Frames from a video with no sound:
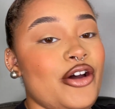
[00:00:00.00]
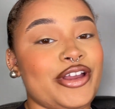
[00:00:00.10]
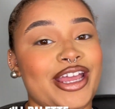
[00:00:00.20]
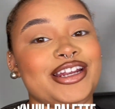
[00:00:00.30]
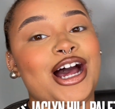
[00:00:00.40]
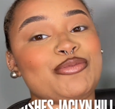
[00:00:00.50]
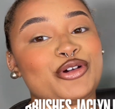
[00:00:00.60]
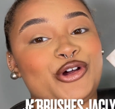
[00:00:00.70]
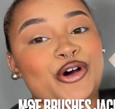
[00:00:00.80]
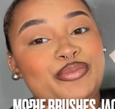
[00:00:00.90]
Okay, now I'm
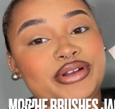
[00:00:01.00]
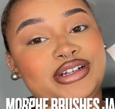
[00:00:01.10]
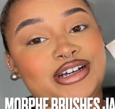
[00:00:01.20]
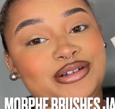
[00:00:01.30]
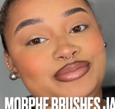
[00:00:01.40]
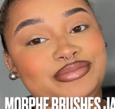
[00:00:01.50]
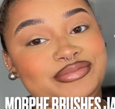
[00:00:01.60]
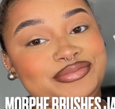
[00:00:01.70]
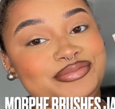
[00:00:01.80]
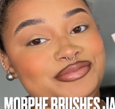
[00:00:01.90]
gonna open up
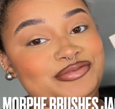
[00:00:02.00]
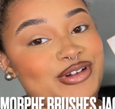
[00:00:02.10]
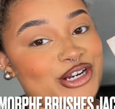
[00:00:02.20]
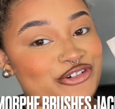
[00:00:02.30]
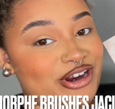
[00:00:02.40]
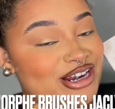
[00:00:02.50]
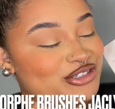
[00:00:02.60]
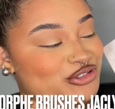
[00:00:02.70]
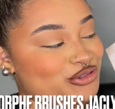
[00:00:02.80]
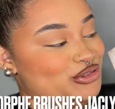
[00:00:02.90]
my tried and
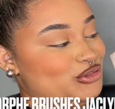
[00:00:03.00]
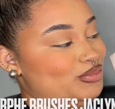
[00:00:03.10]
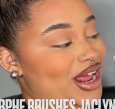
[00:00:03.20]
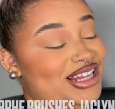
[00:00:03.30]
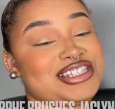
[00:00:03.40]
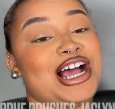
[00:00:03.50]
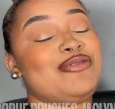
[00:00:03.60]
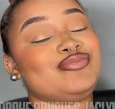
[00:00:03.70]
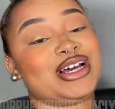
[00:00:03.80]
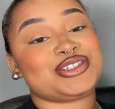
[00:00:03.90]
true nude palettes.
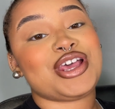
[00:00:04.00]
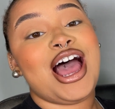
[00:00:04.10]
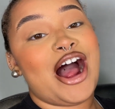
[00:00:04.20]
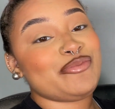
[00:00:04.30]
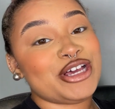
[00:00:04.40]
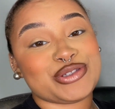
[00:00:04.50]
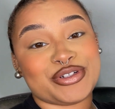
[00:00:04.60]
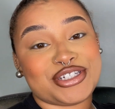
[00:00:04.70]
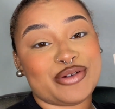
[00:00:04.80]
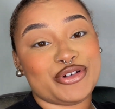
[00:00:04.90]
I'm not
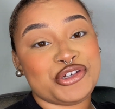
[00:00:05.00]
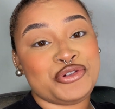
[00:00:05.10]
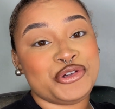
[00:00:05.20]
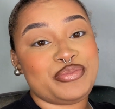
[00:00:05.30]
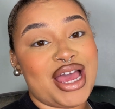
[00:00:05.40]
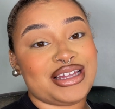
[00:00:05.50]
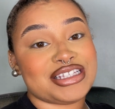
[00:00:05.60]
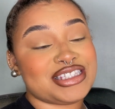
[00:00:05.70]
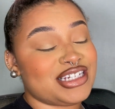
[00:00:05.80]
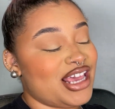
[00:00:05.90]
switching up with new nude
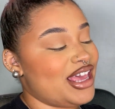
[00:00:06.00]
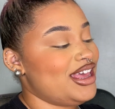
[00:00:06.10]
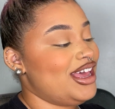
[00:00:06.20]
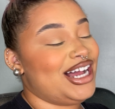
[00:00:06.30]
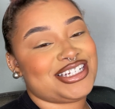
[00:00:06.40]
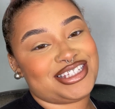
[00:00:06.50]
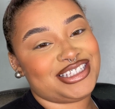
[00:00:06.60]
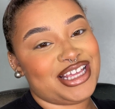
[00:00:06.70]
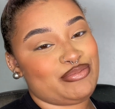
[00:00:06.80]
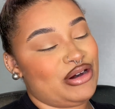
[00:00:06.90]
palettes today. I just
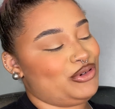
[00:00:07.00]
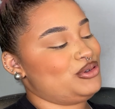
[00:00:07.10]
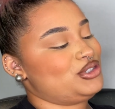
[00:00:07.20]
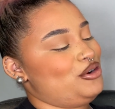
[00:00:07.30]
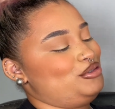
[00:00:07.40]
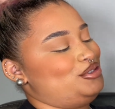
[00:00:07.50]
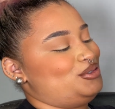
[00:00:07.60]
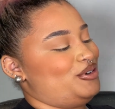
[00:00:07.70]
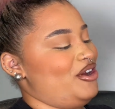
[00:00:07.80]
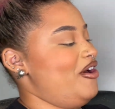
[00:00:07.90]
did that in my rose gold
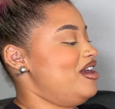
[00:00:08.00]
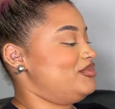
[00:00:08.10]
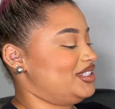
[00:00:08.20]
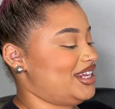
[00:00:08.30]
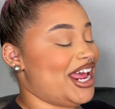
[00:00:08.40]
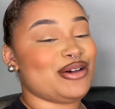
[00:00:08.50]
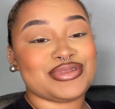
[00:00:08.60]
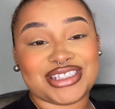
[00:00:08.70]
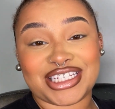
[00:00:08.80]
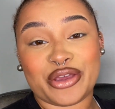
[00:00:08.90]
tutorial, but today I'm
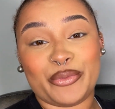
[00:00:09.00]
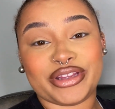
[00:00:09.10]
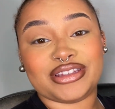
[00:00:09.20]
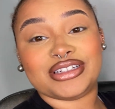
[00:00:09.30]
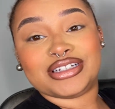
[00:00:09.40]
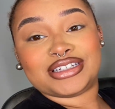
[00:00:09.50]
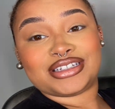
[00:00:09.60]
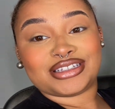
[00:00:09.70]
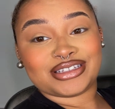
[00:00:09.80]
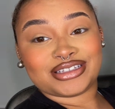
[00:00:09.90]
sticking with the
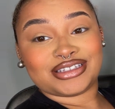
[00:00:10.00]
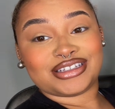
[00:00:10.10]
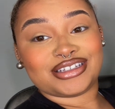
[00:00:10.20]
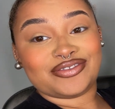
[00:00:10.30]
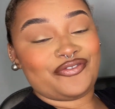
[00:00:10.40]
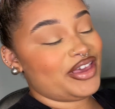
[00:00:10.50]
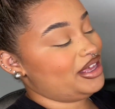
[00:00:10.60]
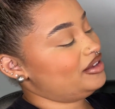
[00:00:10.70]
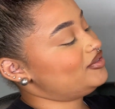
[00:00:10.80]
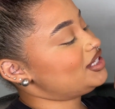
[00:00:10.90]

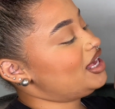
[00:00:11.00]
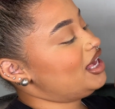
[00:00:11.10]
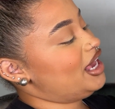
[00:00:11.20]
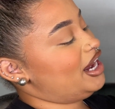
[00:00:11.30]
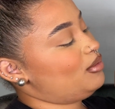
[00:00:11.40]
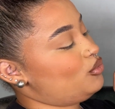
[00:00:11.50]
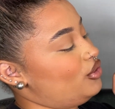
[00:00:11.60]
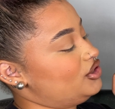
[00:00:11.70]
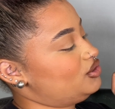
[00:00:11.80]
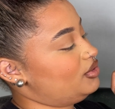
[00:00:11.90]
faves. And I'm
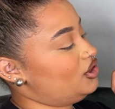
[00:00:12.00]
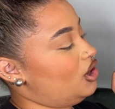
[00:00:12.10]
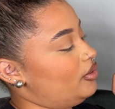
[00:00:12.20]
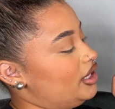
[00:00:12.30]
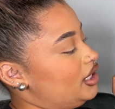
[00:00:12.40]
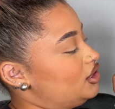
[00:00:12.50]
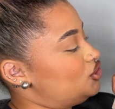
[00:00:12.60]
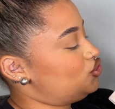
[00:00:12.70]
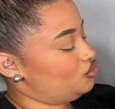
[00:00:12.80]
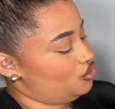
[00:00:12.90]
going to be going
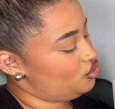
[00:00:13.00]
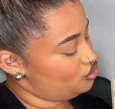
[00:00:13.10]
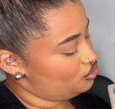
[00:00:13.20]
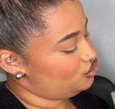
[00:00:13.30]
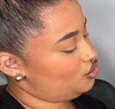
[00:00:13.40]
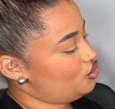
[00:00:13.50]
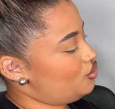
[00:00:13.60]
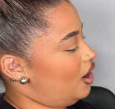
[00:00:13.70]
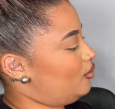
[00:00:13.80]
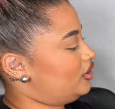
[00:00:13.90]
into who
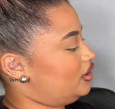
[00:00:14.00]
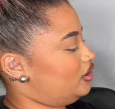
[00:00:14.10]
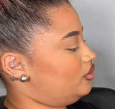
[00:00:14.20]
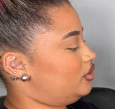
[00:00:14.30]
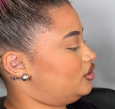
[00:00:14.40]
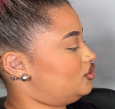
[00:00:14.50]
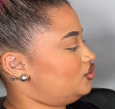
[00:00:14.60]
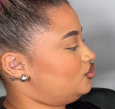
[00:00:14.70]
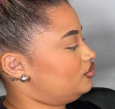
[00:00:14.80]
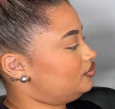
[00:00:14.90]
do I want to go into?